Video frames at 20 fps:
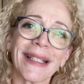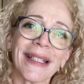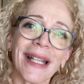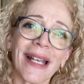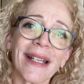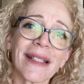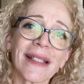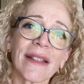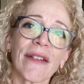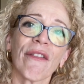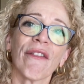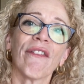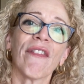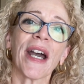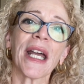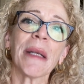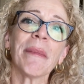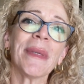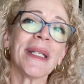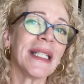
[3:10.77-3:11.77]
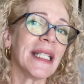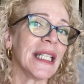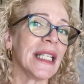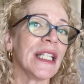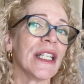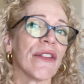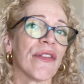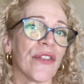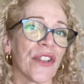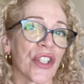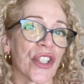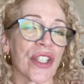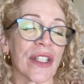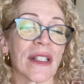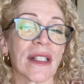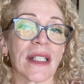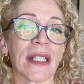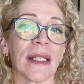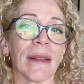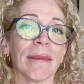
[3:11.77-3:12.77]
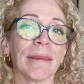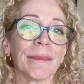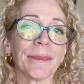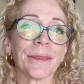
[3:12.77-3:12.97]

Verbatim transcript: test vitamin D deficiency.